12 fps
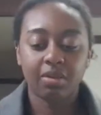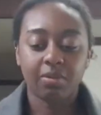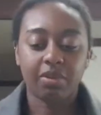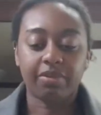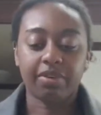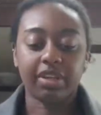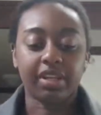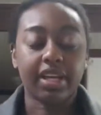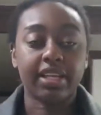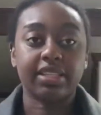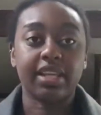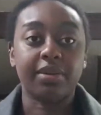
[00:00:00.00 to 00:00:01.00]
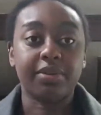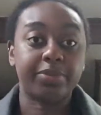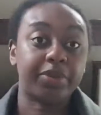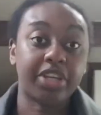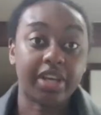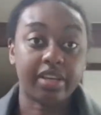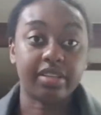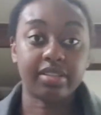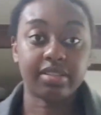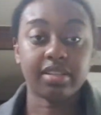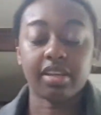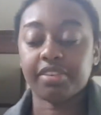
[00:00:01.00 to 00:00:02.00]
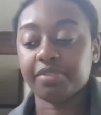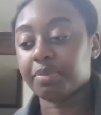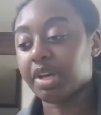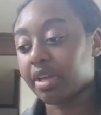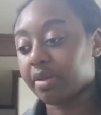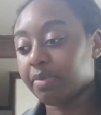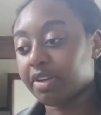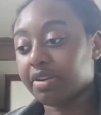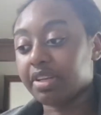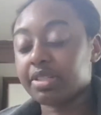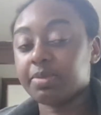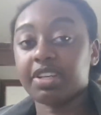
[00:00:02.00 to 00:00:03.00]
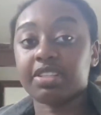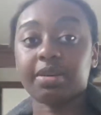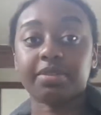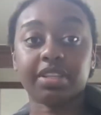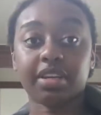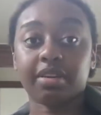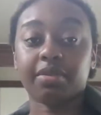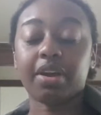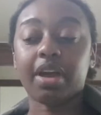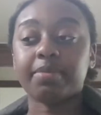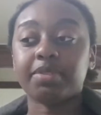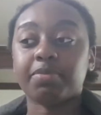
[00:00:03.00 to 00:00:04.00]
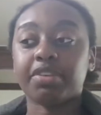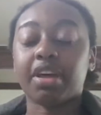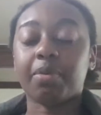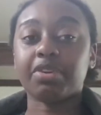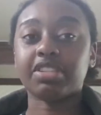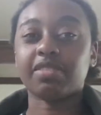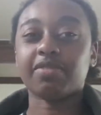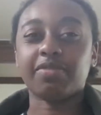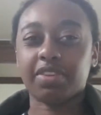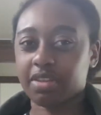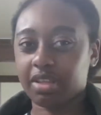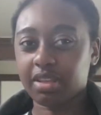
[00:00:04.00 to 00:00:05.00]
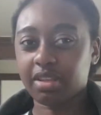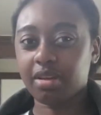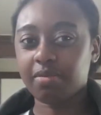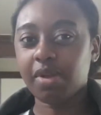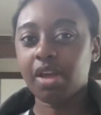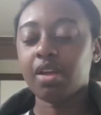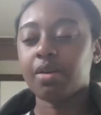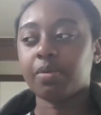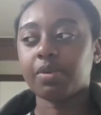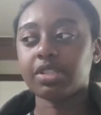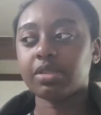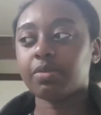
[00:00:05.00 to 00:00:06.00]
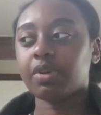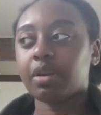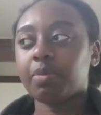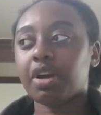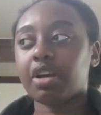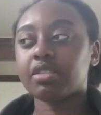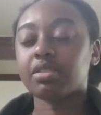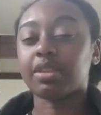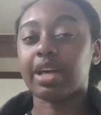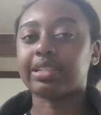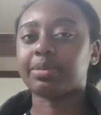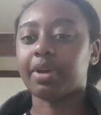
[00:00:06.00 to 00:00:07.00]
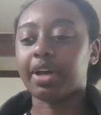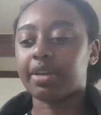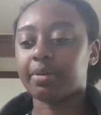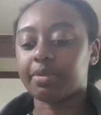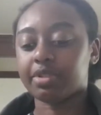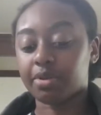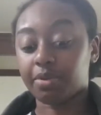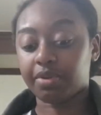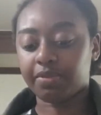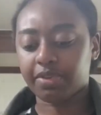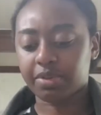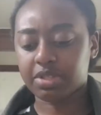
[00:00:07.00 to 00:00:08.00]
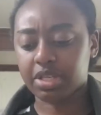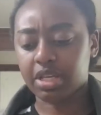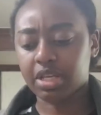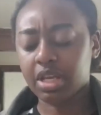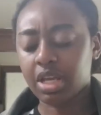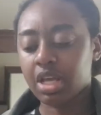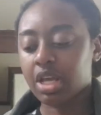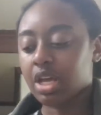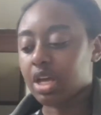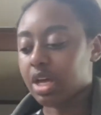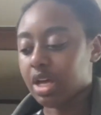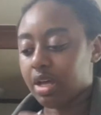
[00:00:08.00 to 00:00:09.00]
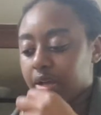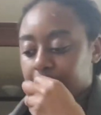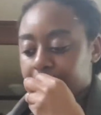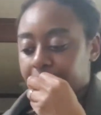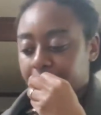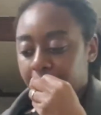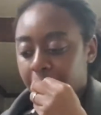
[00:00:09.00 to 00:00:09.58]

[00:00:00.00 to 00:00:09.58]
we realized that it was because of my periods because I was getting cramps, but I wasn't feeling them was the weird part. So that's why it was so confusing. Um,